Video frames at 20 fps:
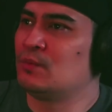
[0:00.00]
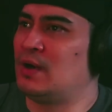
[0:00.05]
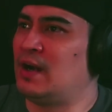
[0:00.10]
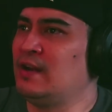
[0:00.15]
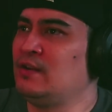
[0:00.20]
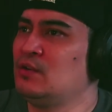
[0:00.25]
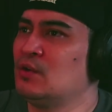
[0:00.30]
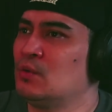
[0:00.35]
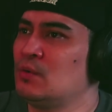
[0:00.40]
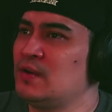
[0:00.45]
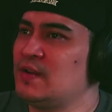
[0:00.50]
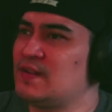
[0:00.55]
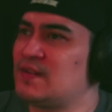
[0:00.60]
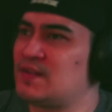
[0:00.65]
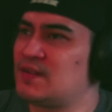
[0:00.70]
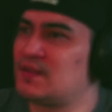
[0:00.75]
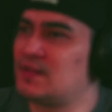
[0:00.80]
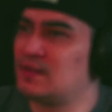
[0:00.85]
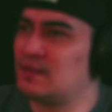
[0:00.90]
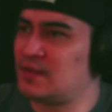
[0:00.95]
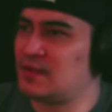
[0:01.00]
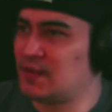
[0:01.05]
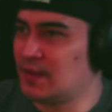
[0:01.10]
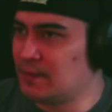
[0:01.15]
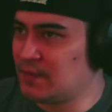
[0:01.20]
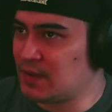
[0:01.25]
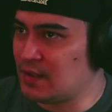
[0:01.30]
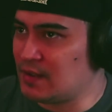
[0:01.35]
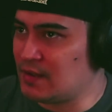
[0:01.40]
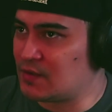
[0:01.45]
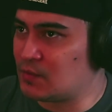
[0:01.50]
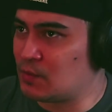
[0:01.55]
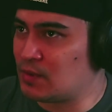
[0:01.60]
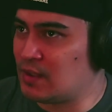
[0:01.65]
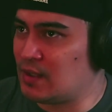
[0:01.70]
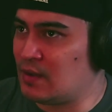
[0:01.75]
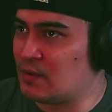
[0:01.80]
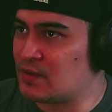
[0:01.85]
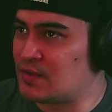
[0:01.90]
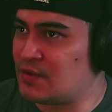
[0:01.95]
I noticed some things when
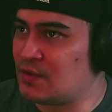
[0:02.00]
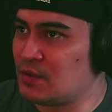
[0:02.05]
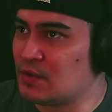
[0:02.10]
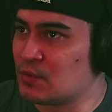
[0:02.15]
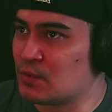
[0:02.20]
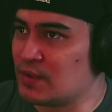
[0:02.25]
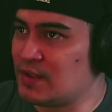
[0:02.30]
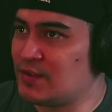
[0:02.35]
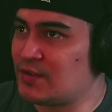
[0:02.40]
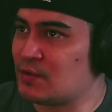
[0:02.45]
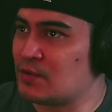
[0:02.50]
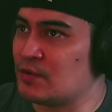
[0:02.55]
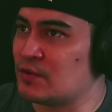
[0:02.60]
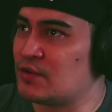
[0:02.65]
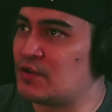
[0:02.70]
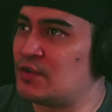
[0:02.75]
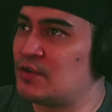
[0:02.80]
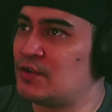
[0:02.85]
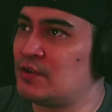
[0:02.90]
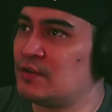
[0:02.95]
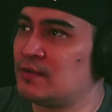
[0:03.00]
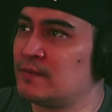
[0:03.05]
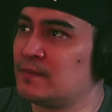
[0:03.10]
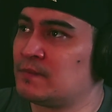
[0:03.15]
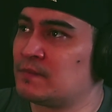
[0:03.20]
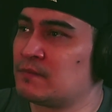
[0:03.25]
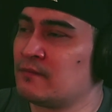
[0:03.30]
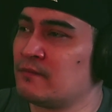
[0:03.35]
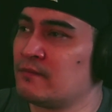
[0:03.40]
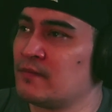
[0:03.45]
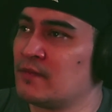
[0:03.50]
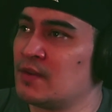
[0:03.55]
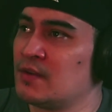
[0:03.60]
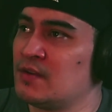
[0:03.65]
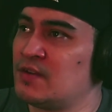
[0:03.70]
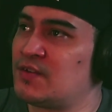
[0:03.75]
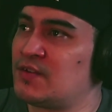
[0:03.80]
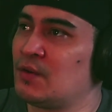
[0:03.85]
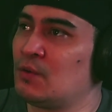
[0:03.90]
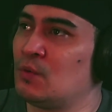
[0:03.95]
I was doing research.
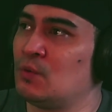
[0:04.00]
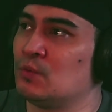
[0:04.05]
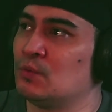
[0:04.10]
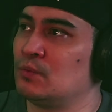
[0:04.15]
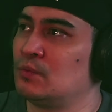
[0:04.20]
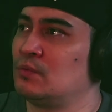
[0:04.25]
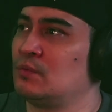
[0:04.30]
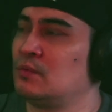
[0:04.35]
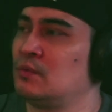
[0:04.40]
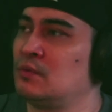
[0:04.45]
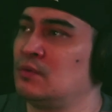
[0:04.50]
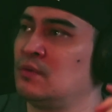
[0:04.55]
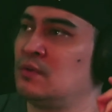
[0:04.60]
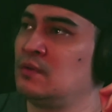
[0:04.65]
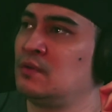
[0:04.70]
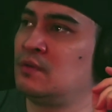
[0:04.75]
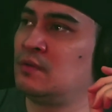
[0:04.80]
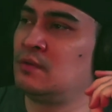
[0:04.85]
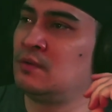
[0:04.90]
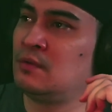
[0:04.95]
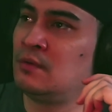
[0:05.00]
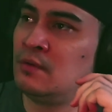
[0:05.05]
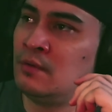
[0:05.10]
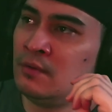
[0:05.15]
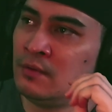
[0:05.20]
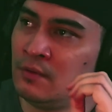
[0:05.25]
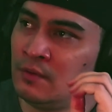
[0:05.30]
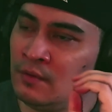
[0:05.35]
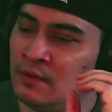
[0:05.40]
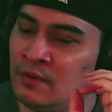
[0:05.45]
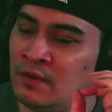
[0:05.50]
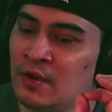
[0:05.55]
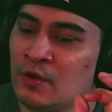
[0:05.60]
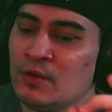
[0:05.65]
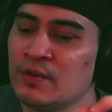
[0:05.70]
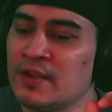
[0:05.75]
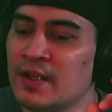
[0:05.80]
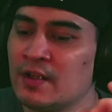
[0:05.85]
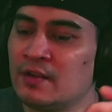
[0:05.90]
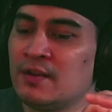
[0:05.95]
So, their
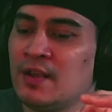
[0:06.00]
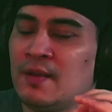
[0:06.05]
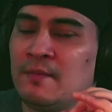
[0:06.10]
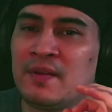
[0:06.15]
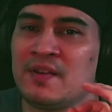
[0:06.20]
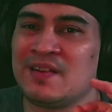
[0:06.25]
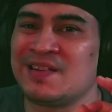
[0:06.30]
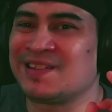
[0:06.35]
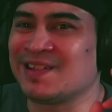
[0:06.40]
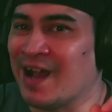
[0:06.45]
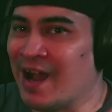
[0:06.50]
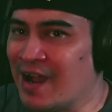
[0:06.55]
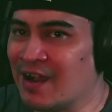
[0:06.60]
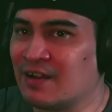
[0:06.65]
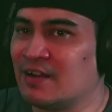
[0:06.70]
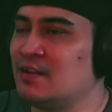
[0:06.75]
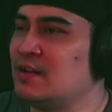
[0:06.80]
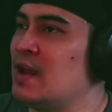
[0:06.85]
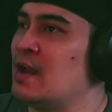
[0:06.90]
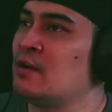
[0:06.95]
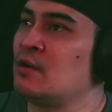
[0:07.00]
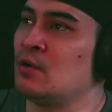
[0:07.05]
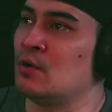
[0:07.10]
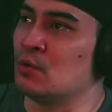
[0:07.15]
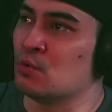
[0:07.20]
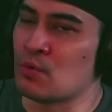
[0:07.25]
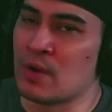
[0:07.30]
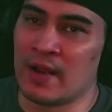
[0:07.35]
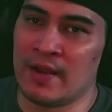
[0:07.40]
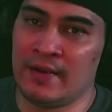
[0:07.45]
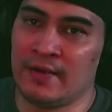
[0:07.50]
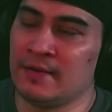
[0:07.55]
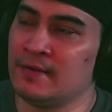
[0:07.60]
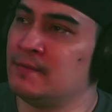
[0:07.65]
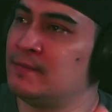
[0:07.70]
nickname is Takaneko, right?